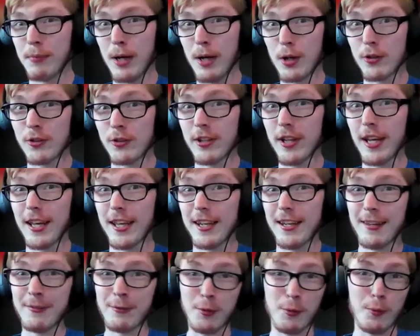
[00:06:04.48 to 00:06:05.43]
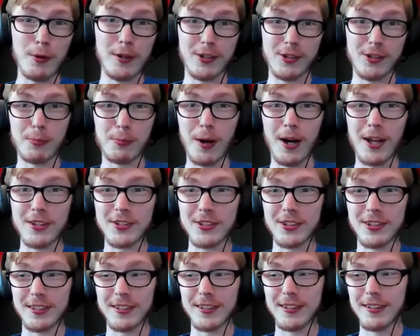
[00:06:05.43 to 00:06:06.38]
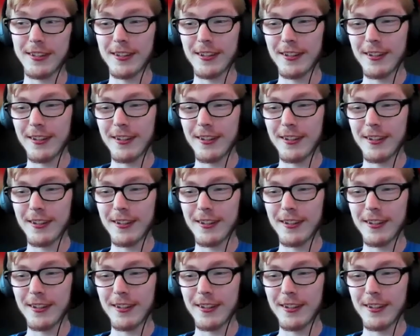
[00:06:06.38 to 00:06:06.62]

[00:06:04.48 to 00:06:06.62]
Marichan, if you want to sponsor,